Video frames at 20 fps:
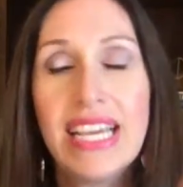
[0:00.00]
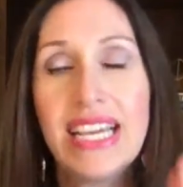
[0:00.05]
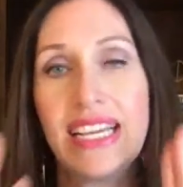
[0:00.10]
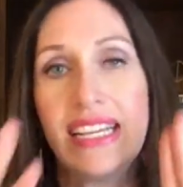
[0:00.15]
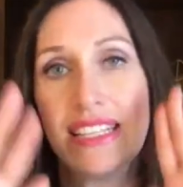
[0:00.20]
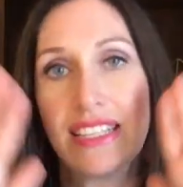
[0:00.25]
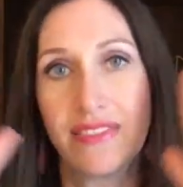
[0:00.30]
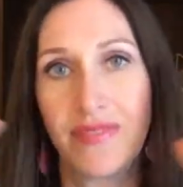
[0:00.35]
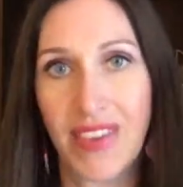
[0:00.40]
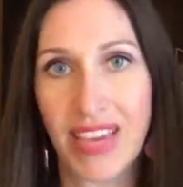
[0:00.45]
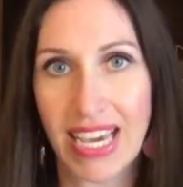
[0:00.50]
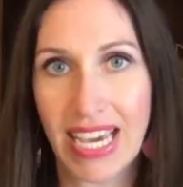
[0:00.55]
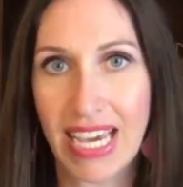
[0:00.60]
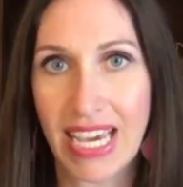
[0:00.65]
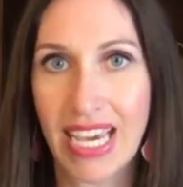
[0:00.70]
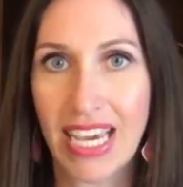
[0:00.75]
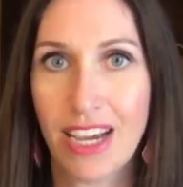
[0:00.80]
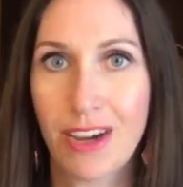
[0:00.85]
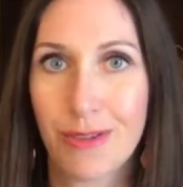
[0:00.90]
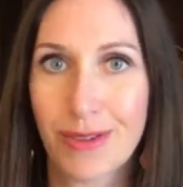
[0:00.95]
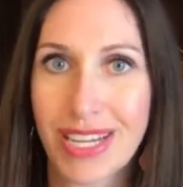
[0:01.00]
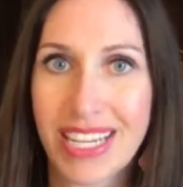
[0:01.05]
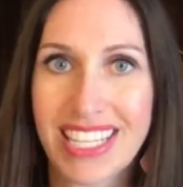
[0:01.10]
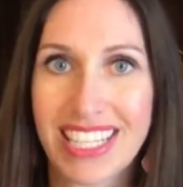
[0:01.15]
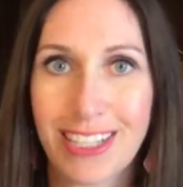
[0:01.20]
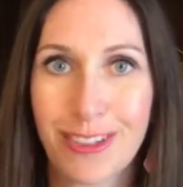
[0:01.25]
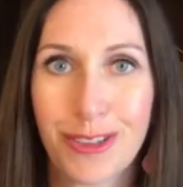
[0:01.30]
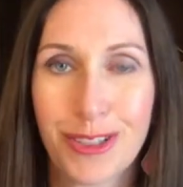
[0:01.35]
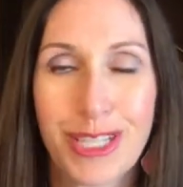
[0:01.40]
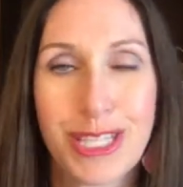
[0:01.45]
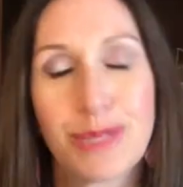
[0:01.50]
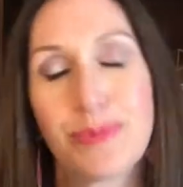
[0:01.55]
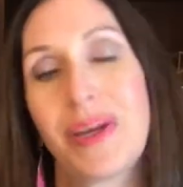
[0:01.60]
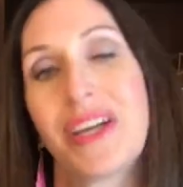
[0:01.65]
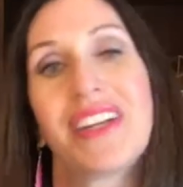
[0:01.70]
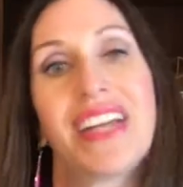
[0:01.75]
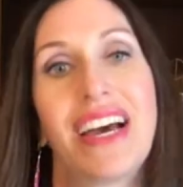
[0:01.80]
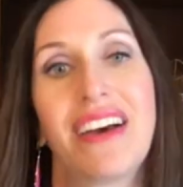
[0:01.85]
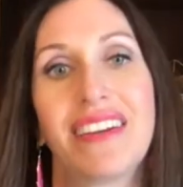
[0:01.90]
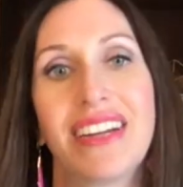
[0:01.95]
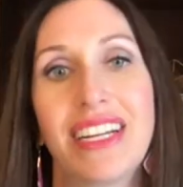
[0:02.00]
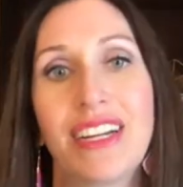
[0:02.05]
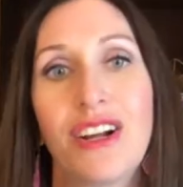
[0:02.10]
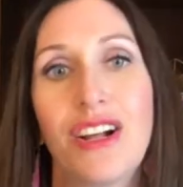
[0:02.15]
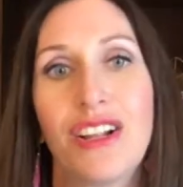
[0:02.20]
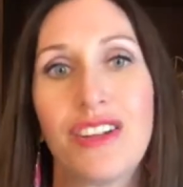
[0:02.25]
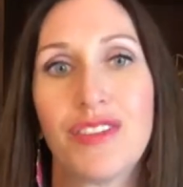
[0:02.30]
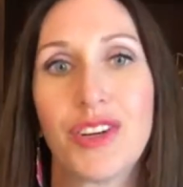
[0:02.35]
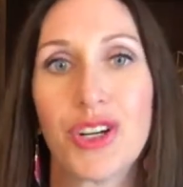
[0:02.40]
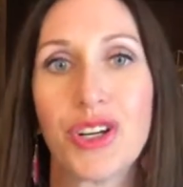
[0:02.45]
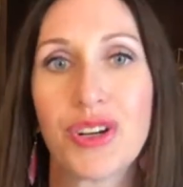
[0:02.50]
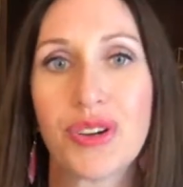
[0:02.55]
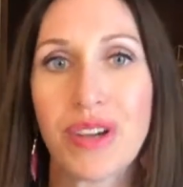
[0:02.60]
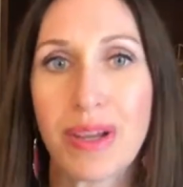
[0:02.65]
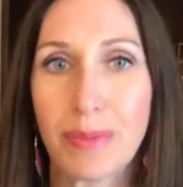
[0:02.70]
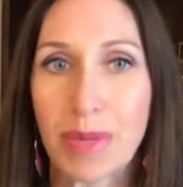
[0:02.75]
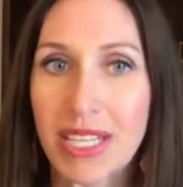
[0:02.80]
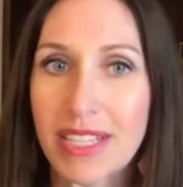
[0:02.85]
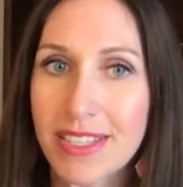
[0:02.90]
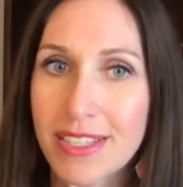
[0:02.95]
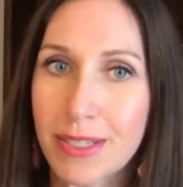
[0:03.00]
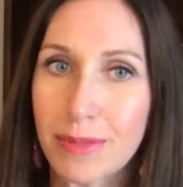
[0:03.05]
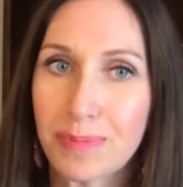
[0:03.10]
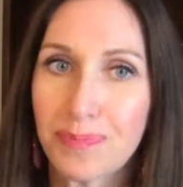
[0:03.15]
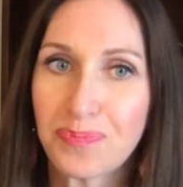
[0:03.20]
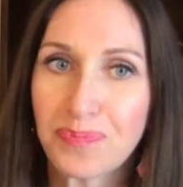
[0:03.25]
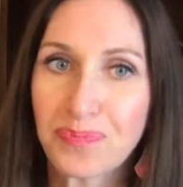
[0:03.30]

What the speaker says: is very clearly spelled out in all of our agreements.